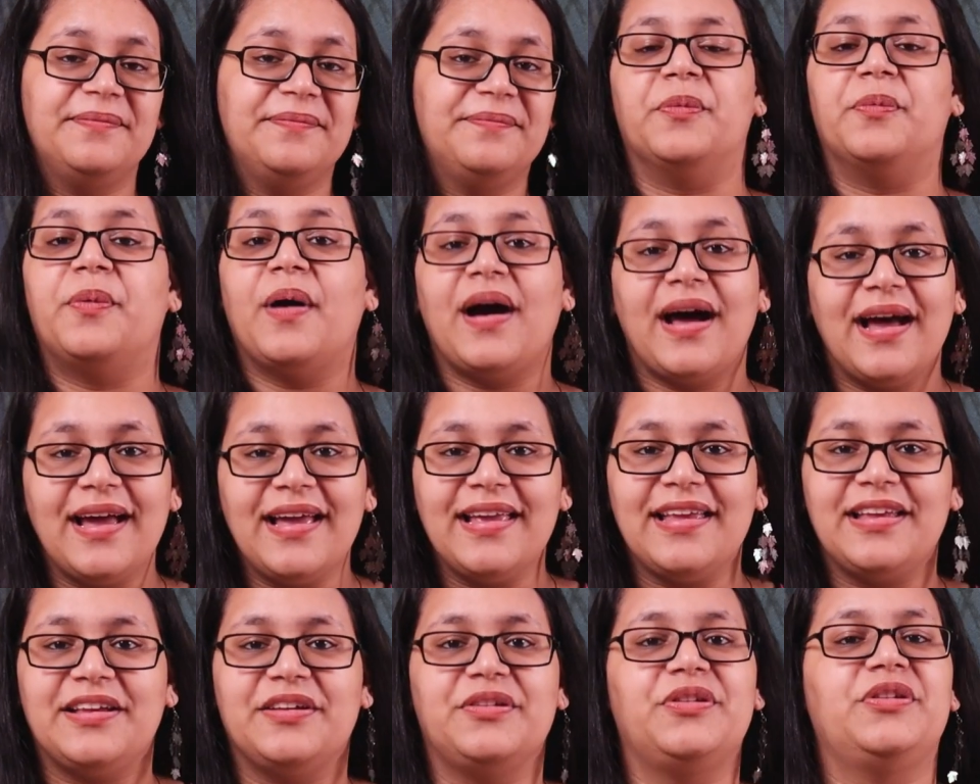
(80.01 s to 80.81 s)
Why
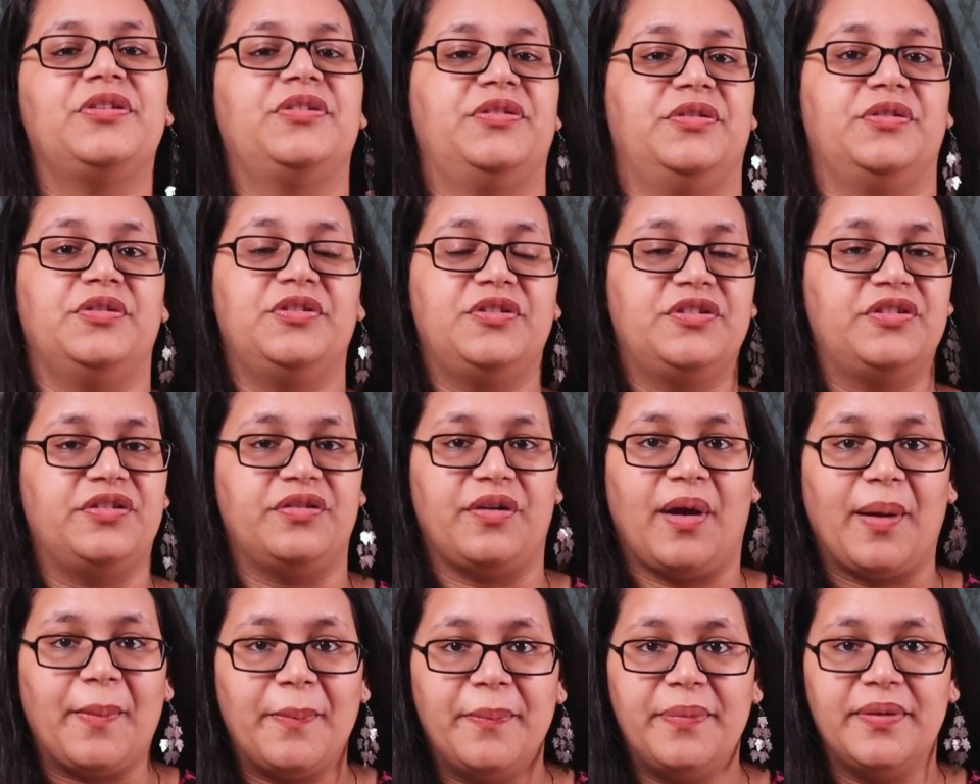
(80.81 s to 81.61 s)
are you so
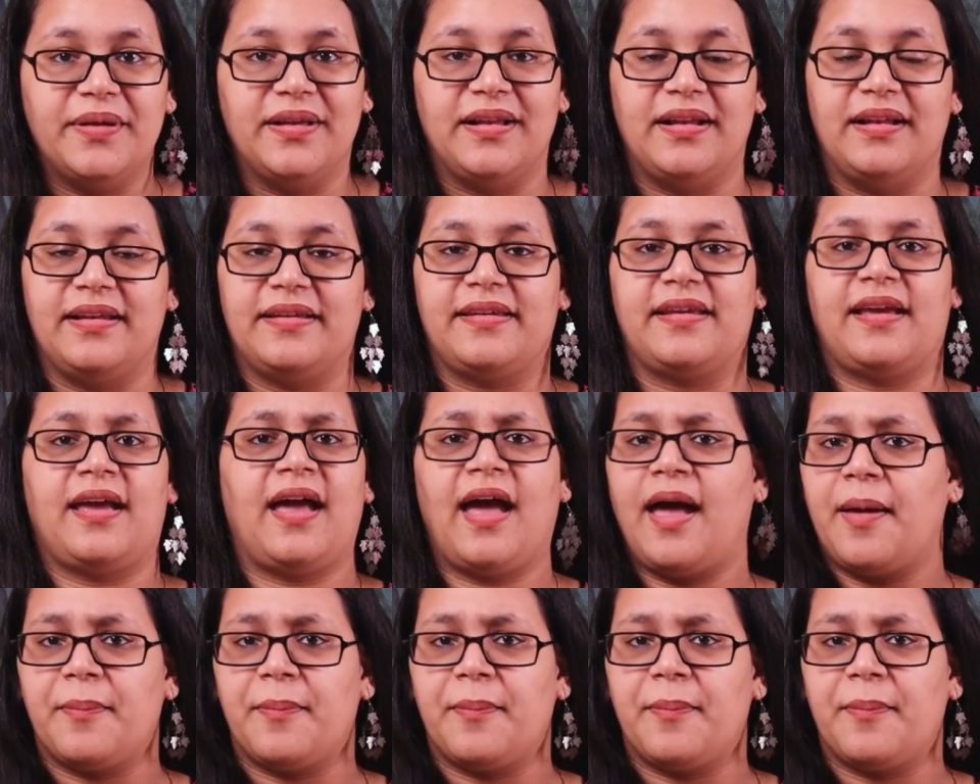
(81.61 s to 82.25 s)
troubled?